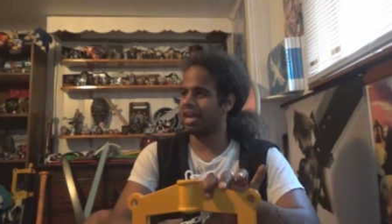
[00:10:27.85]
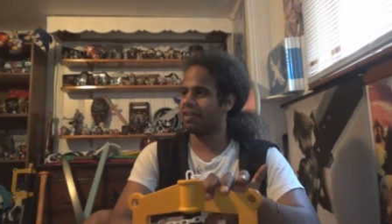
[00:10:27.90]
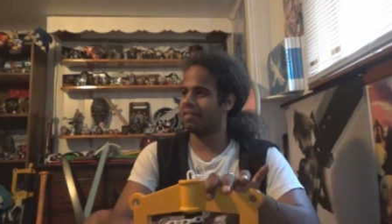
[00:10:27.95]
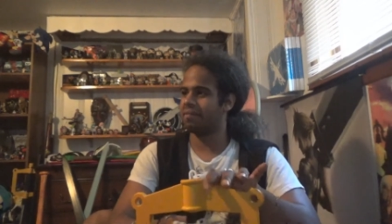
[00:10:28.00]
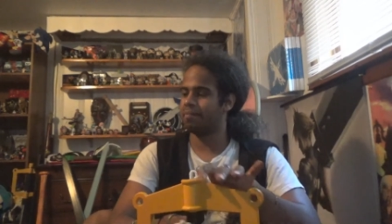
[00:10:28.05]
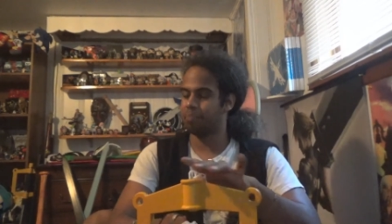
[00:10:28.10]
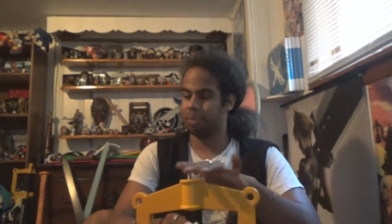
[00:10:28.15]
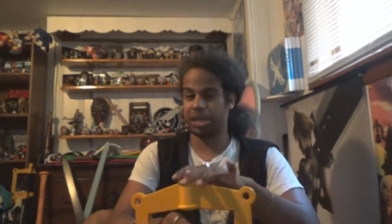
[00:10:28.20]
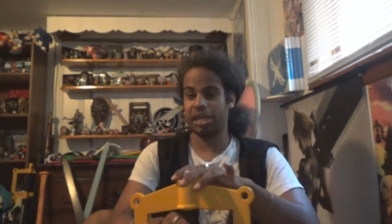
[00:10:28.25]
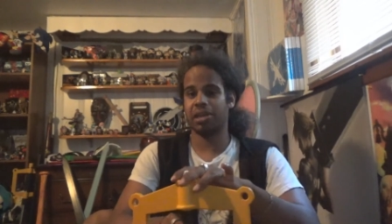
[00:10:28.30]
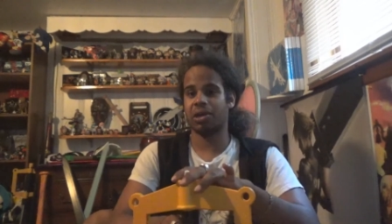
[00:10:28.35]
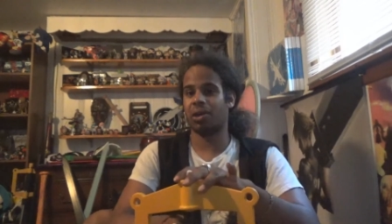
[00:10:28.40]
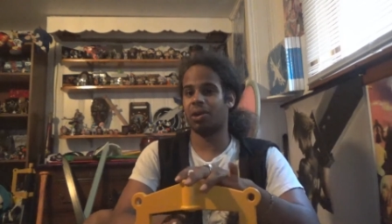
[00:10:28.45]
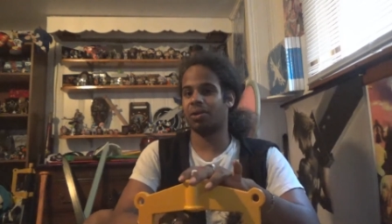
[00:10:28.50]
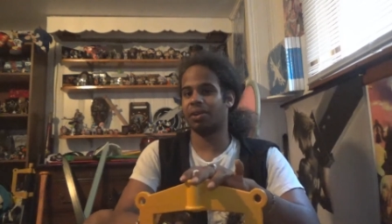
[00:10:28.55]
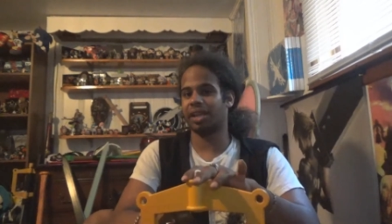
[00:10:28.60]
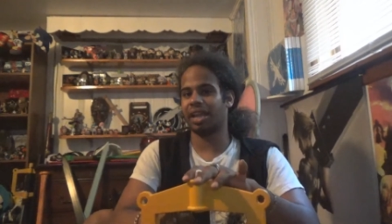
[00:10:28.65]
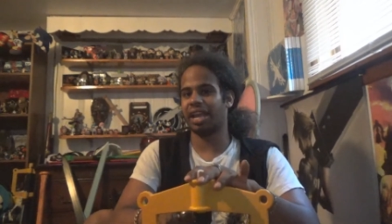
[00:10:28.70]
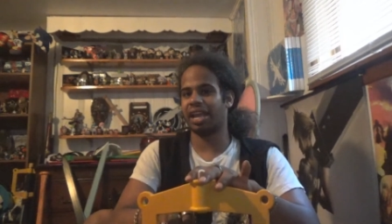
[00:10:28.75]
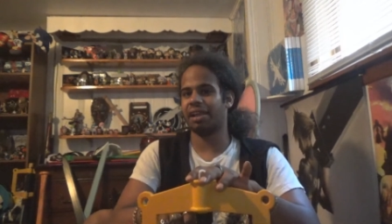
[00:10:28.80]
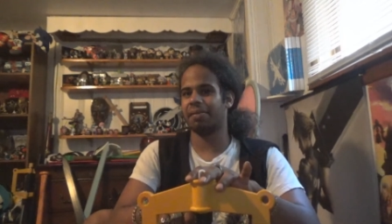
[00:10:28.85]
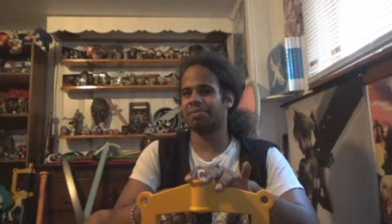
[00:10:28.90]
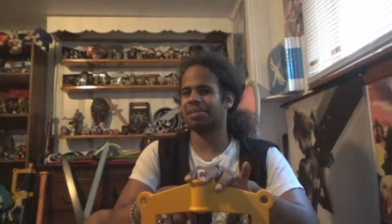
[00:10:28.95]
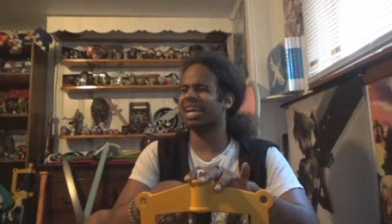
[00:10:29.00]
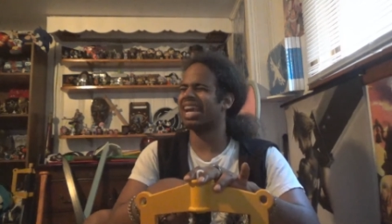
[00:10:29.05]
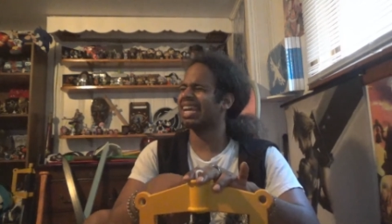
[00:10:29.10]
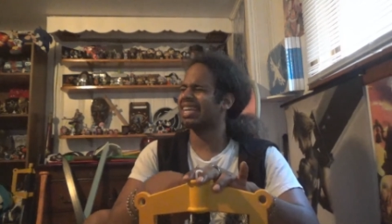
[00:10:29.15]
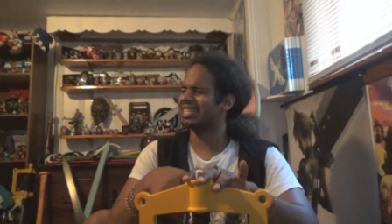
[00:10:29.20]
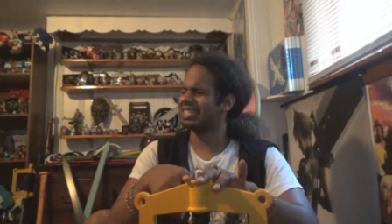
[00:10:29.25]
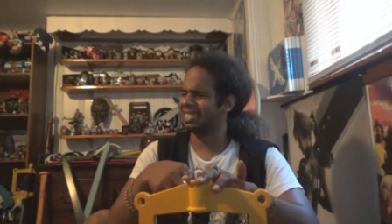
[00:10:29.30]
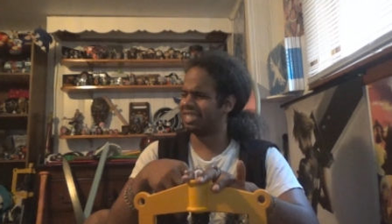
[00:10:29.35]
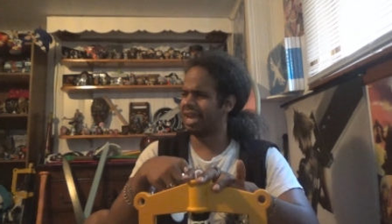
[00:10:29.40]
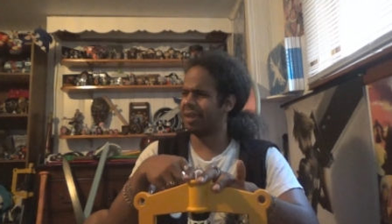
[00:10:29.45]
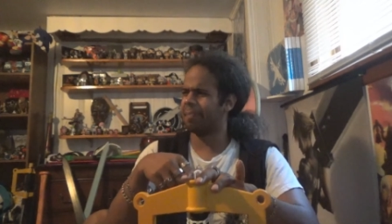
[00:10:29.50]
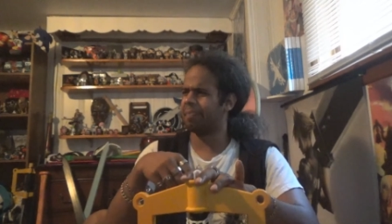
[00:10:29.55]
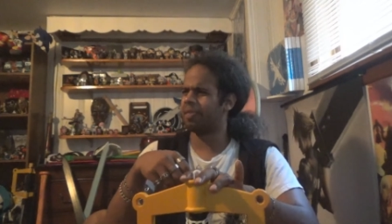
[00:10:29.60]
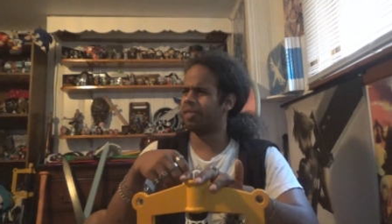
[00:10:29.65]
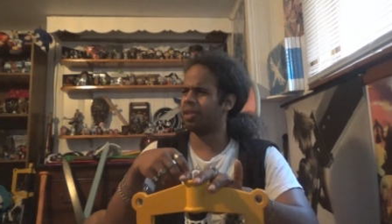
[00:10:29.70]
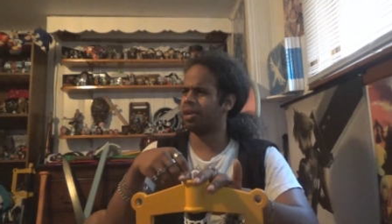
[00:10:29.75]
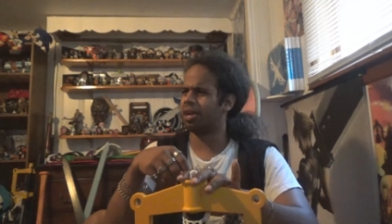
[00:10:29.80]
I've beaten all the games
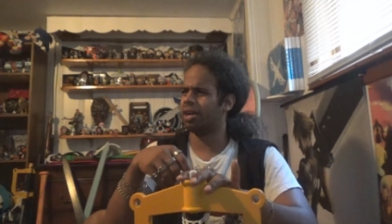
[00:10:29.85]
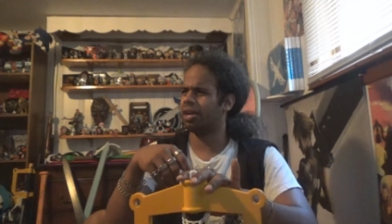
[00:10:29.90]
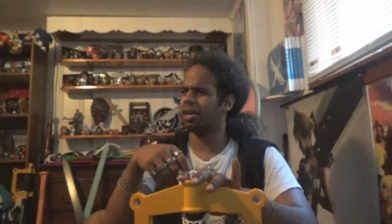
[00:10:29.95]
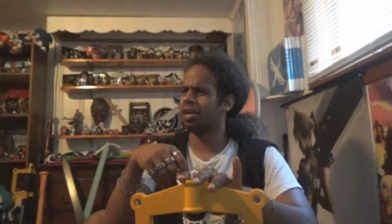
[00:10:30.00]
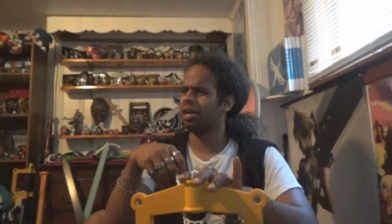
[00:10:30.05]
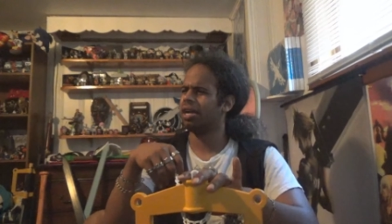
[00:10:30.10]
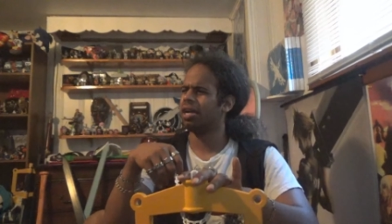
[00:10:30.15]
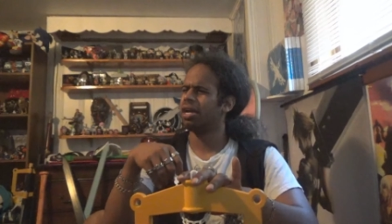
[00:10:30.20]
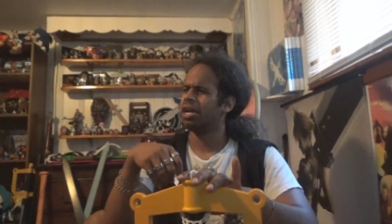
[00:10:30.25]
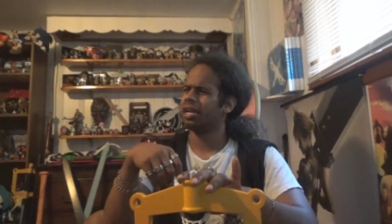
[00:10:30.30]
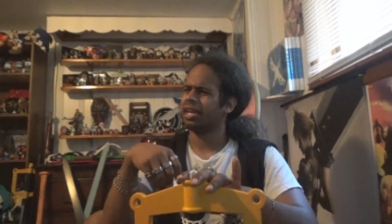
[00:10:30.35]
except the